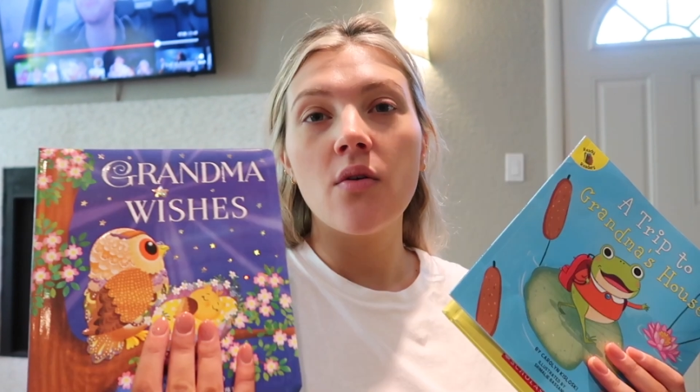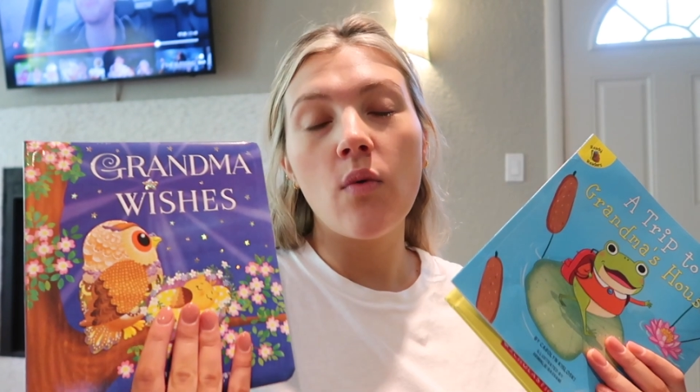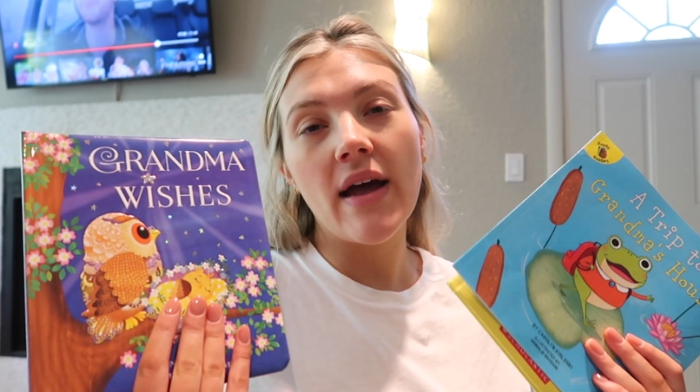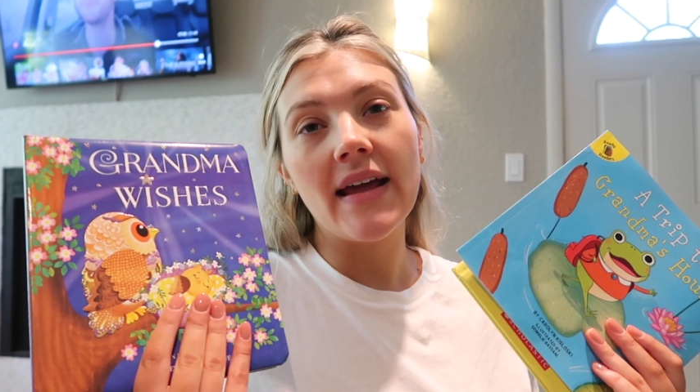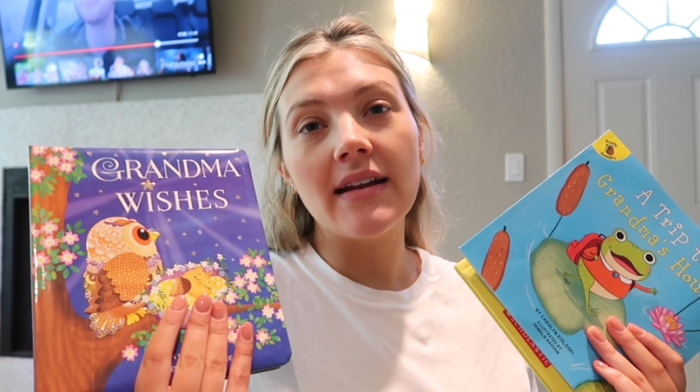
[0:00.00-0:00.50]

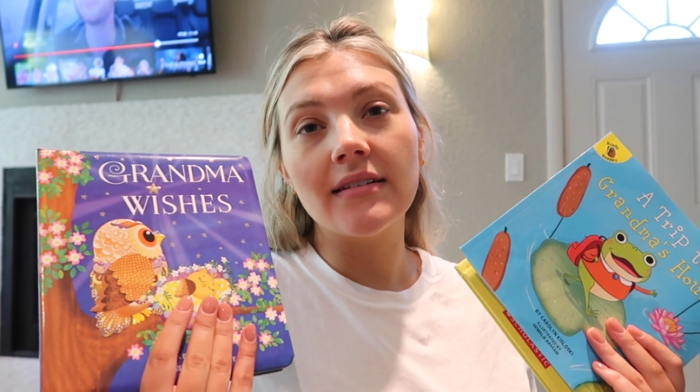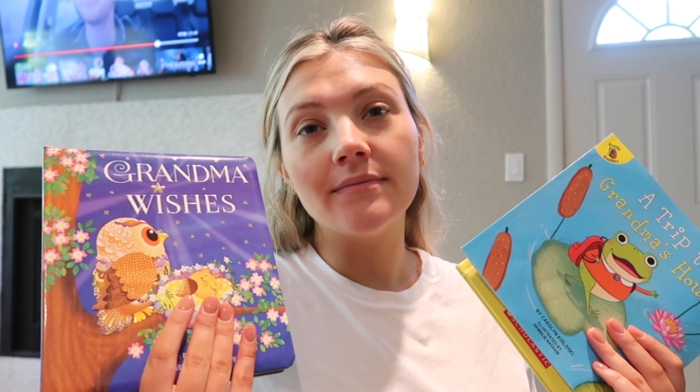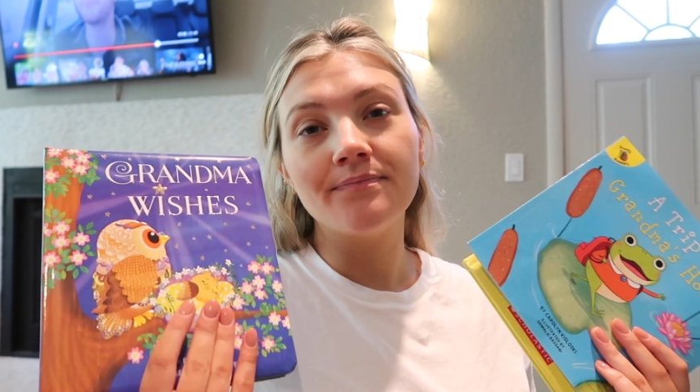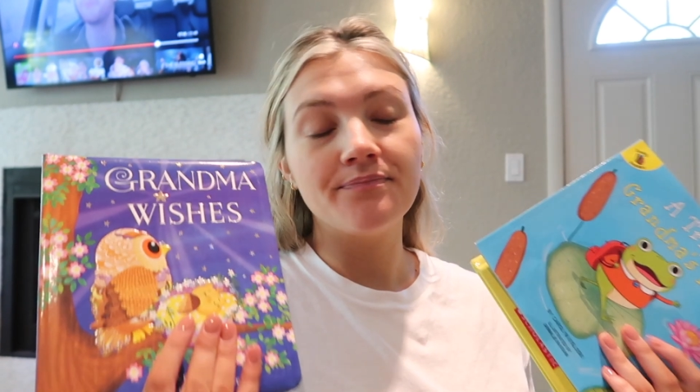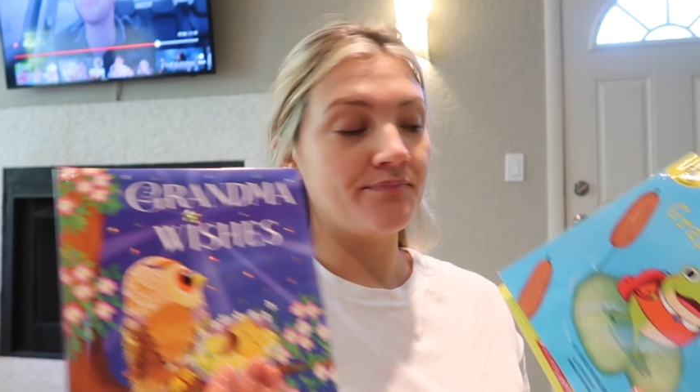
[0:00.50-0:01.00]
when
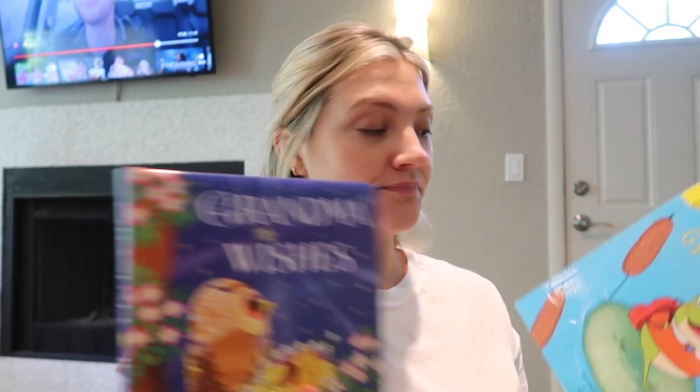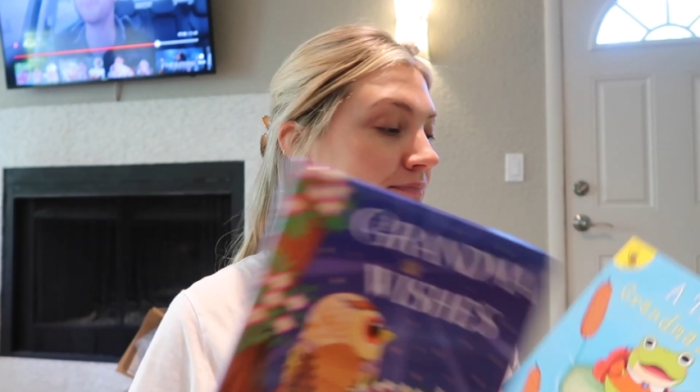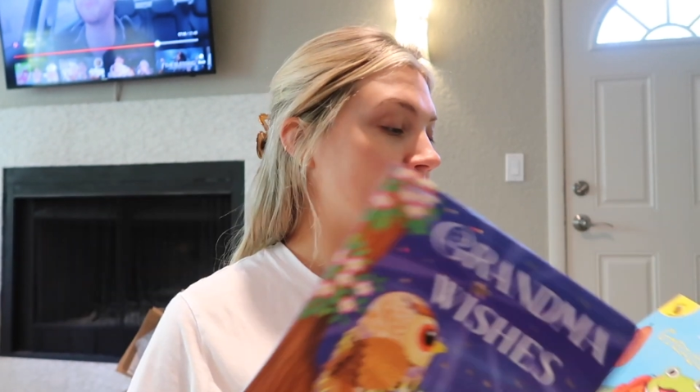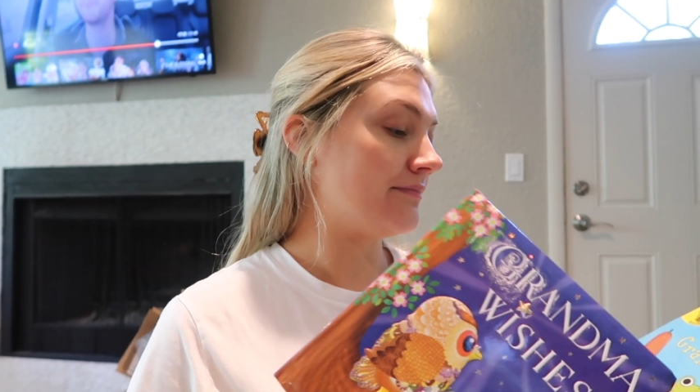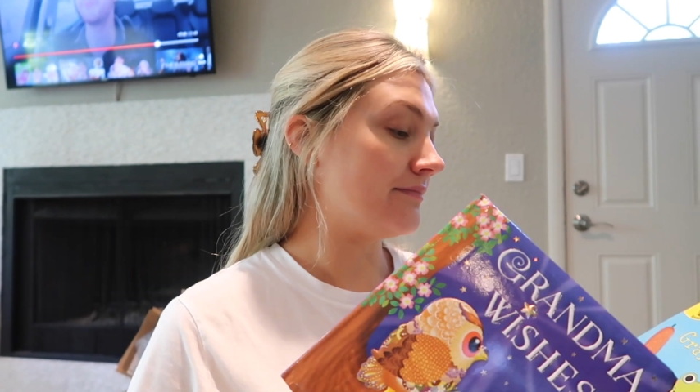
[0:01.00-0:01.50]

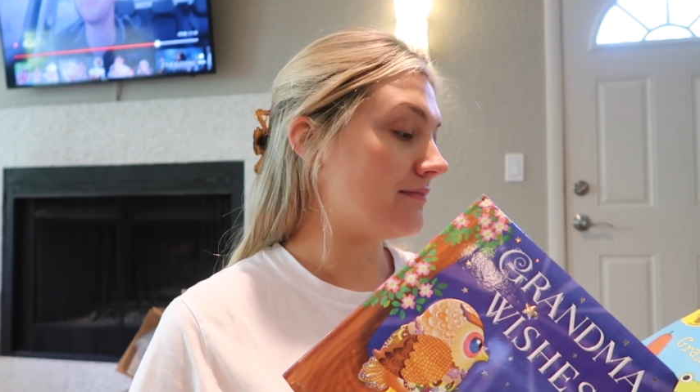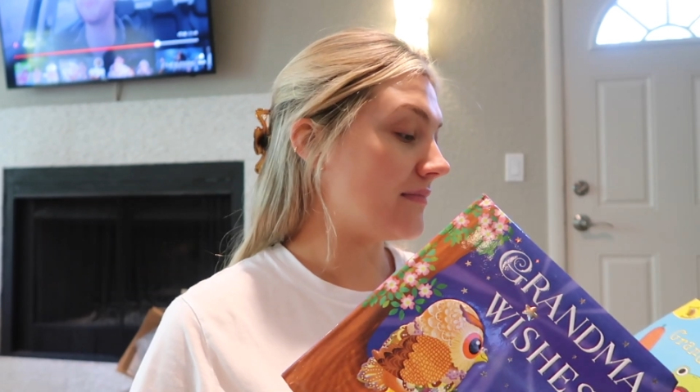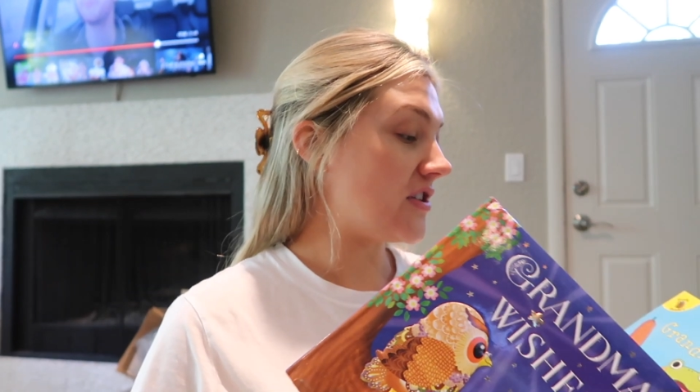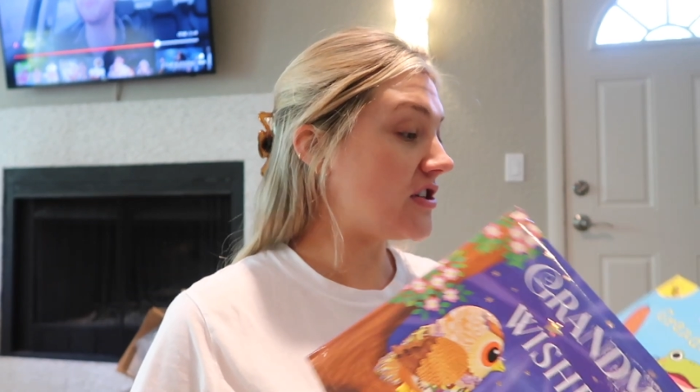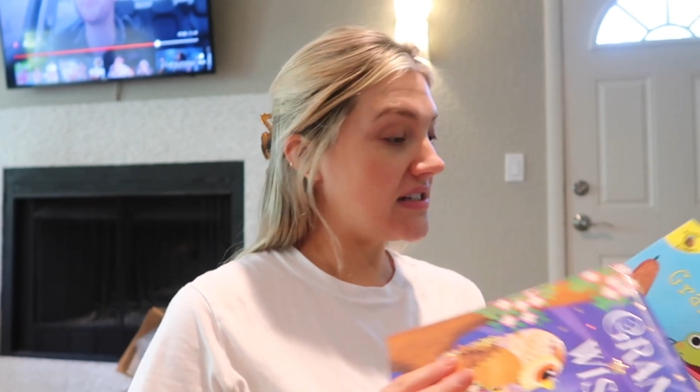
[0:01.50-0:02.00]

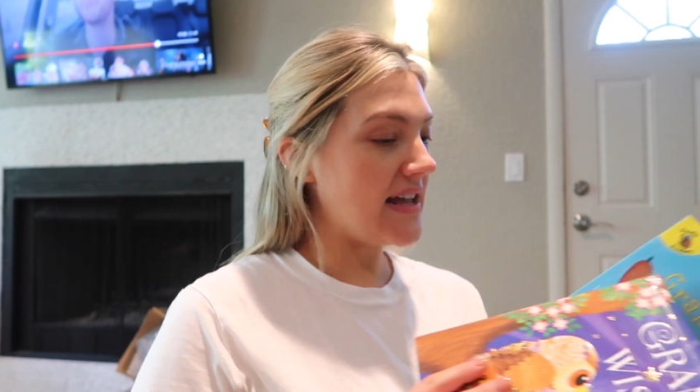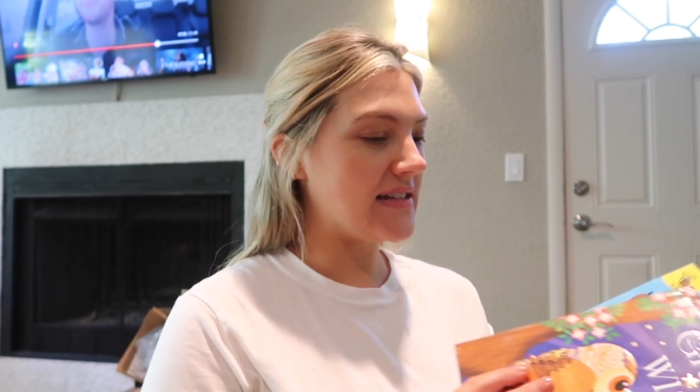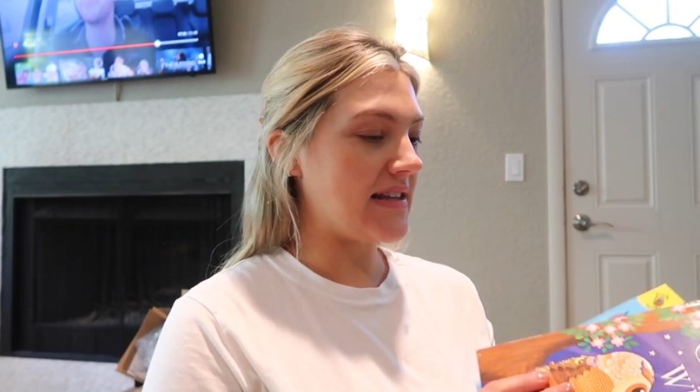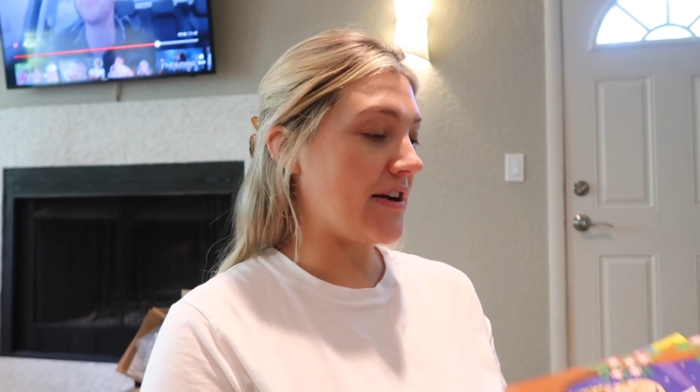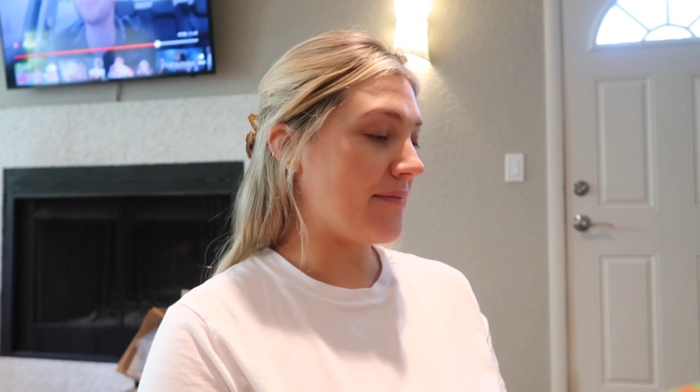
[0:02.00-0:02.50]
she stays
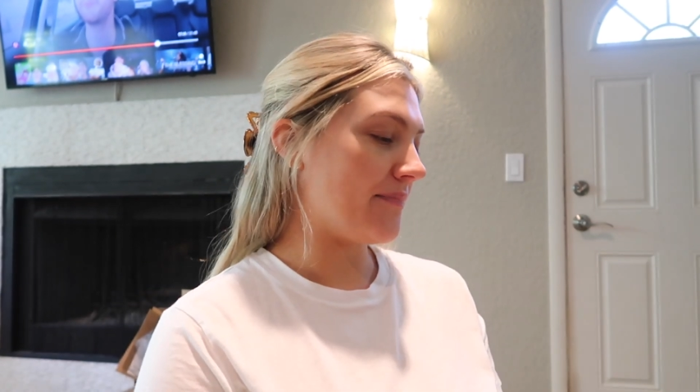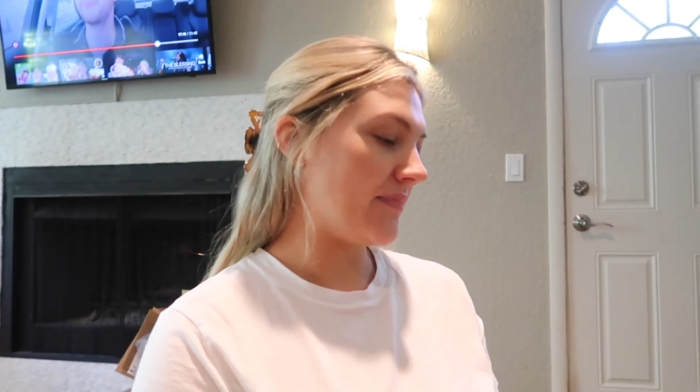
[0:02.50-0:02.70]
there.